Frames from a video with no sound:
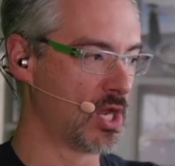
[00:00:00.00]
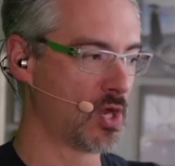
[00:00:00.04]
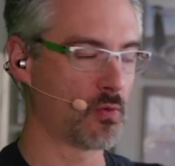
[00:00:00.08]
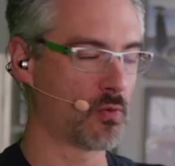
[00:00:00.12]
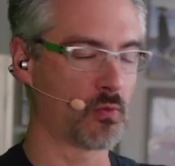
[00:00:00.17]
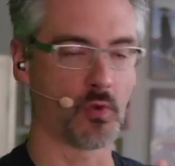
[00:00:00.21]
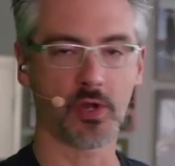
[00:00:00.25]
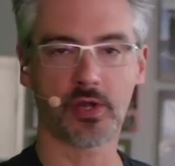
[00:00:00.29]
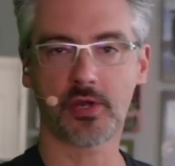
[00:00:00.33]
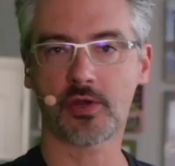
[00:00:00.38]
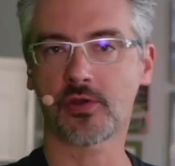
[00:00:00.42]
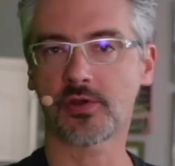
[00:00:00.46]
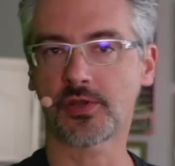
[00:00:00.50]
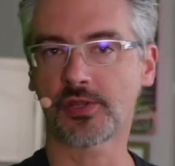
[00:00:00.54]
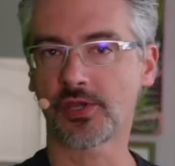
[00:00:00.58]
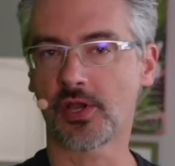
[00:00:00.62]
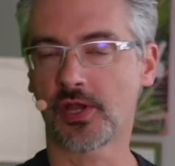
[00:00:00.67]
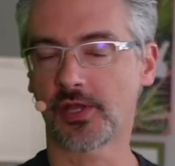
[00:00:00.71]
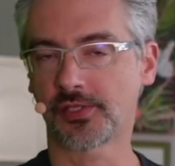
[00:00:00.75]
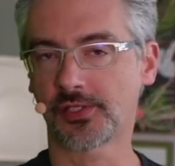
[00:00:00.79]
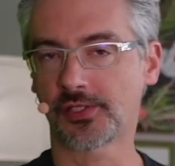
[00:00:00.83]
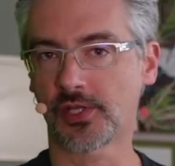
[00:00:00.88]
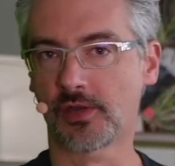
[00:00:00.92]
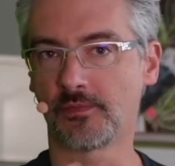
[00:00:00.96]
What are your
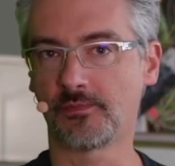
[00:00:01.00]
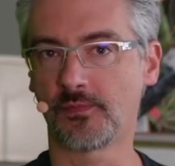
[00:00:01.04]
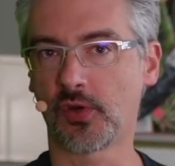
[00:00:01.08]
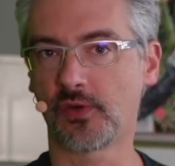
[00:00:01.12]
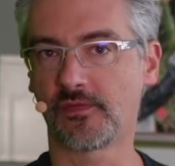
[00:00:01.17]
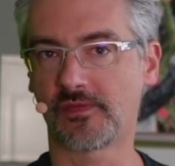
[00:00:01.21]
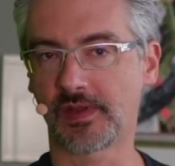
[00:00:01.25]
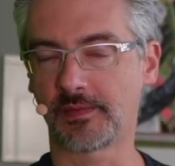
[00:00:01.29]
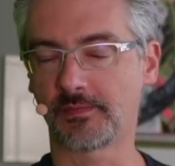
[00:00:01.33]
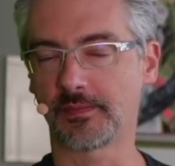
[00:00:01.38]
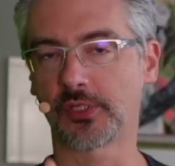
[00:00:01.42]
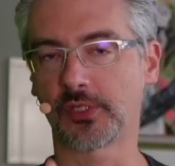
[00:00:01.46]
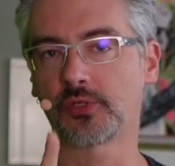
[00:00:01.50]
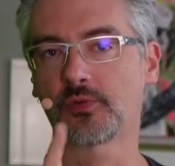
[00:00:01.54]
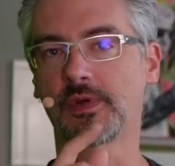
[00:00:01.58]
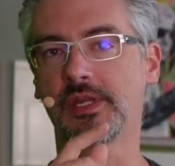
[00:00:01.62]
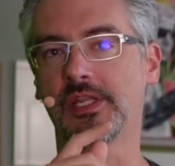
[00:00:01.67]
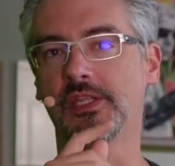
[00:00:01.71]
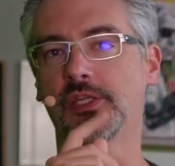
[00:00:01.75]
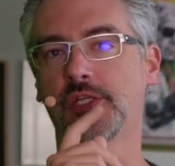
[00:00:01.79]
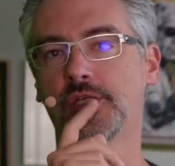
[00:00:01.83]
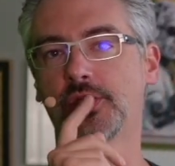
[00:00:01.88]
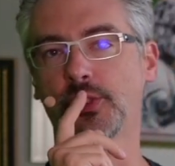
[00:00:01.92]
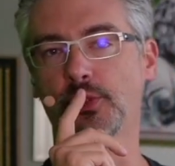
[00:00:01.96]
thoughts on moving
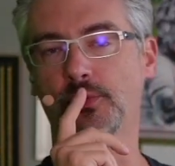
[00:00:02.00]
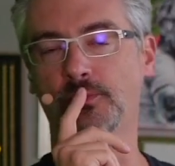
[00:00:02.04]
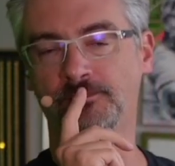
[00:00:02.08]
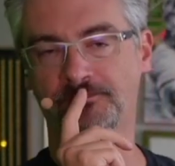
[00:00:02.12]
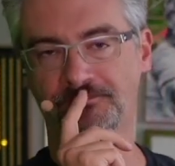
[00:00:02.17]
between the two?